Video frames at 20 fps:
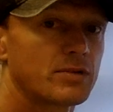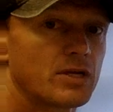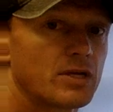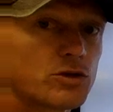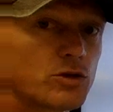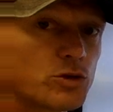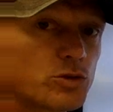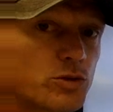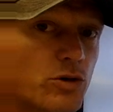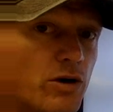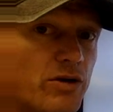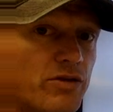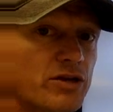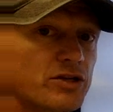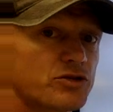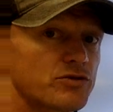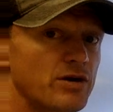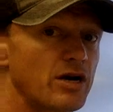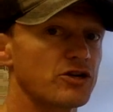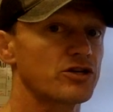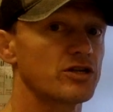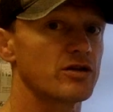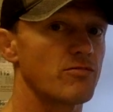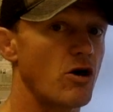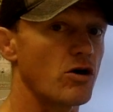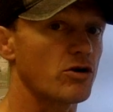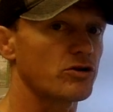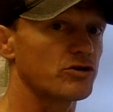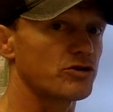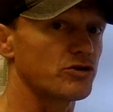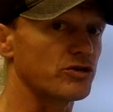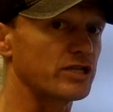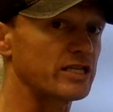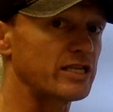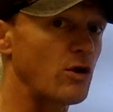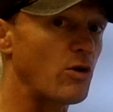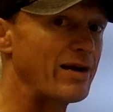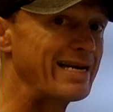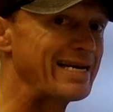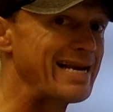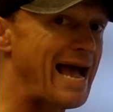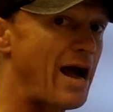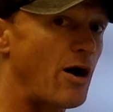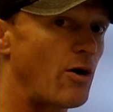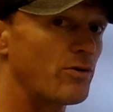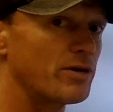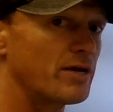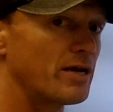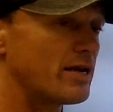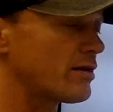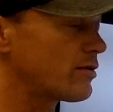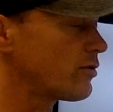So as we're going this direction, the molecules are slowing down, getting